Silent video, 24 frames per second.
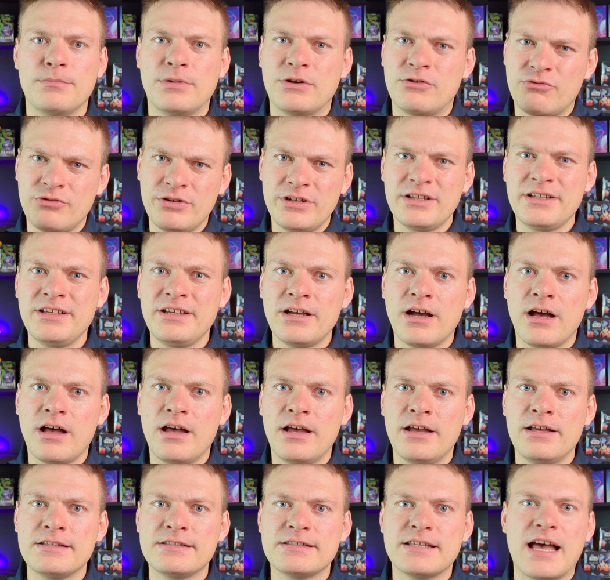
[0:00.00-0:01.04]
But really,
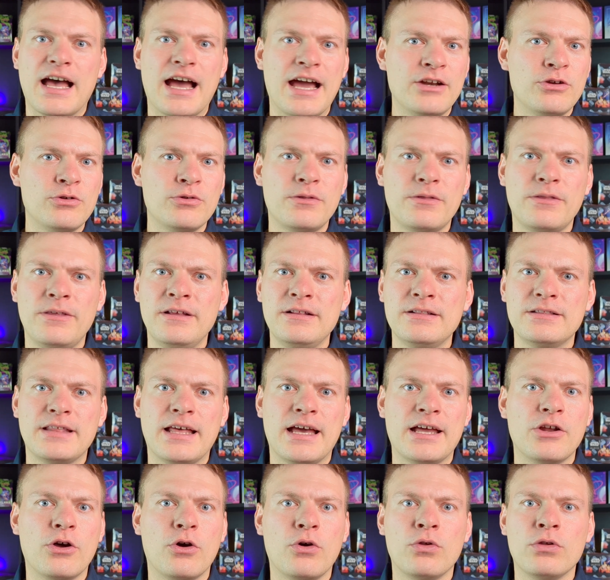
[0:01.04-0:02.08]
guys, I don't think
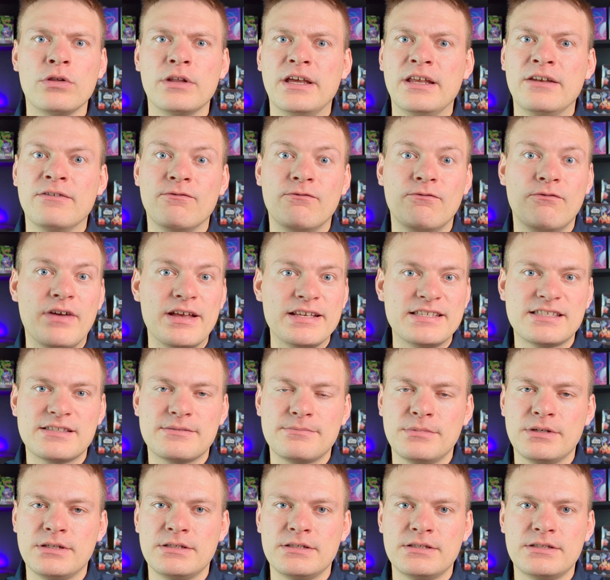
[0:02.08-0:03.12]
that whole
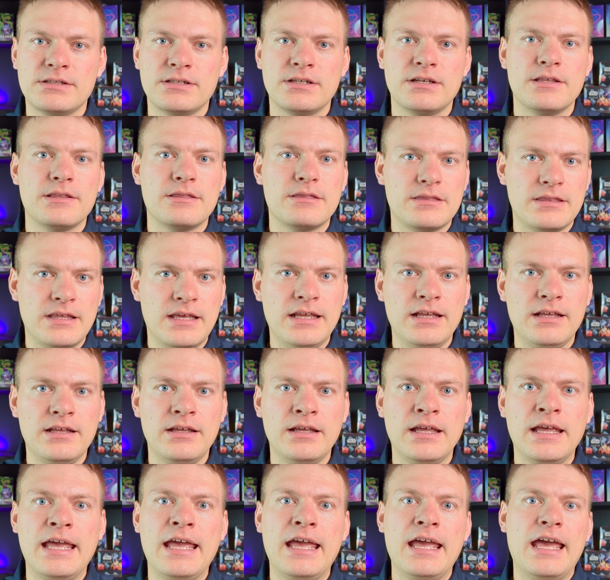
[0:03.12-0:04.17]
investment thing
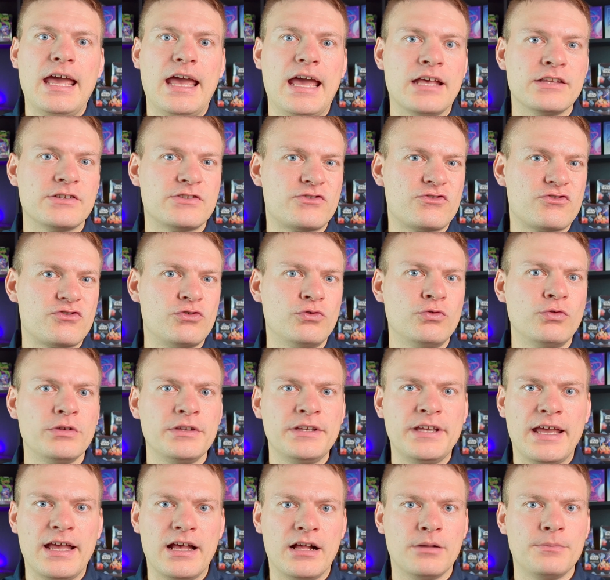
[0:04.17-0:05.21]
has
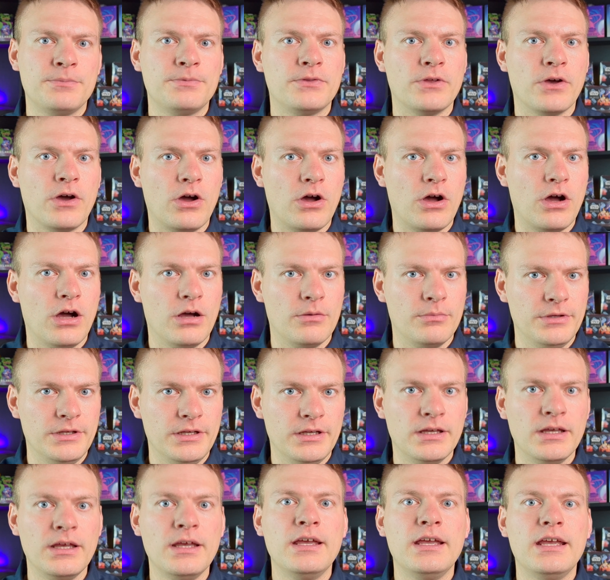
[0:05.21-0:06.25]
truly helped the
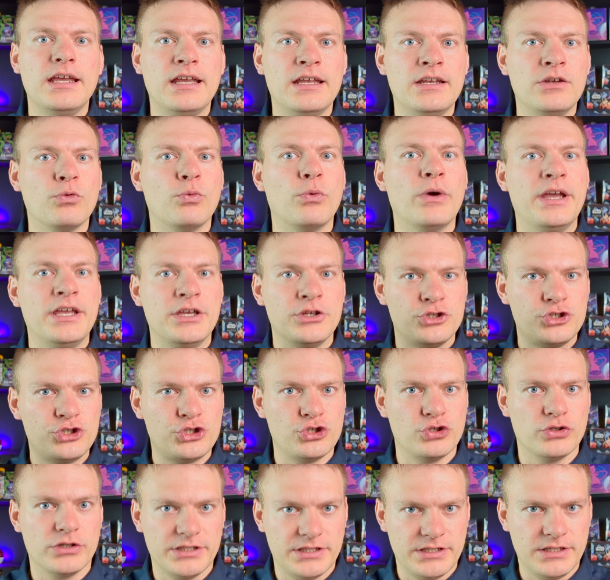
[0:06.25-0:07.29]
hobby in a way it
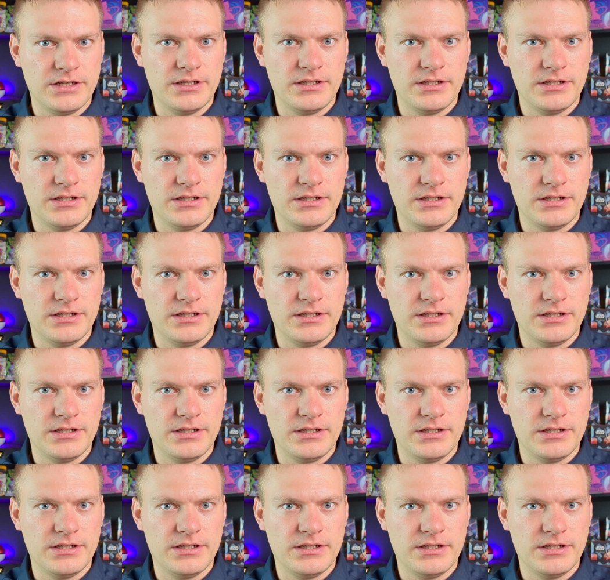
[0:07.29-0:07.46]
should.